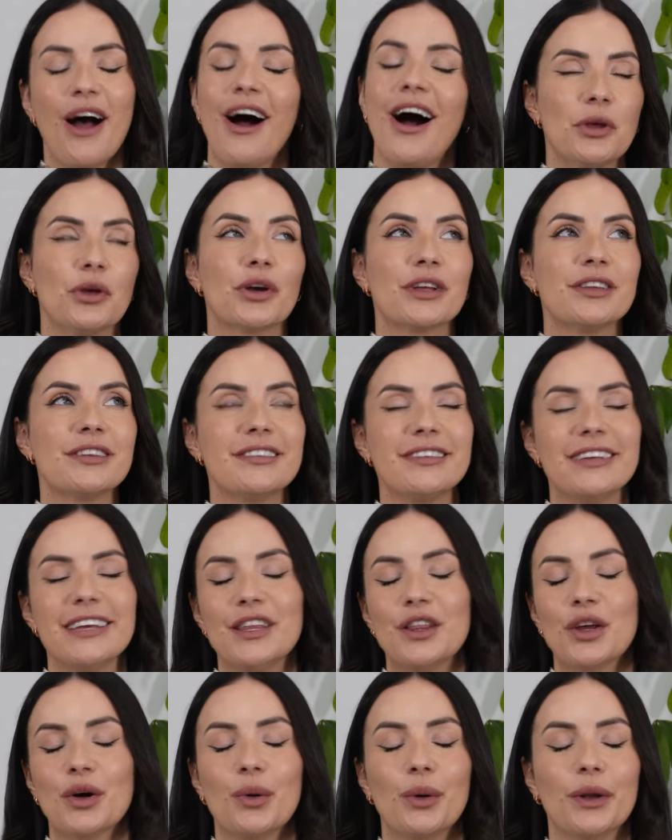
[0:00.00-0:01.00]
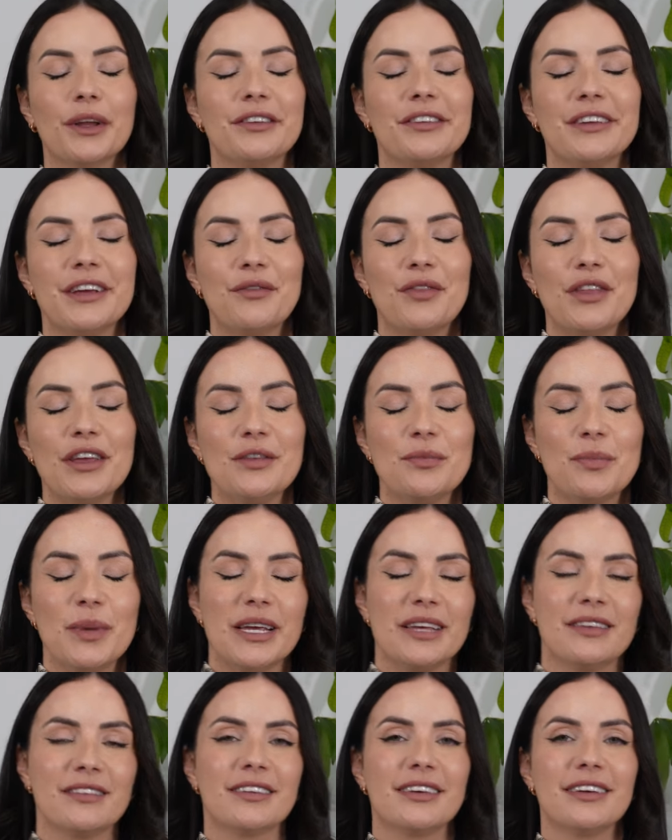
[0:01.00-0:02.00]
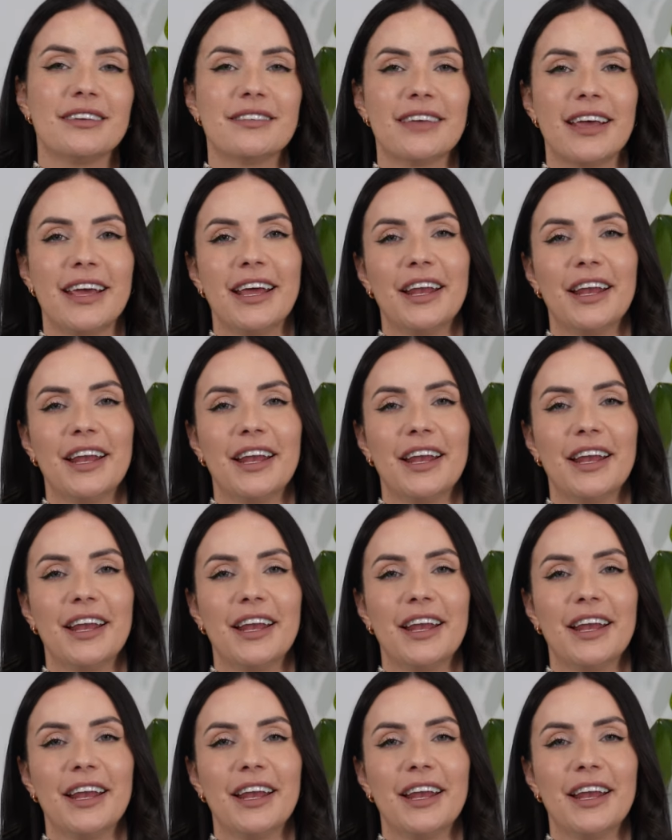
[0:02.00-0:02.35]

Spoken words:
But you can see the quality of these pieces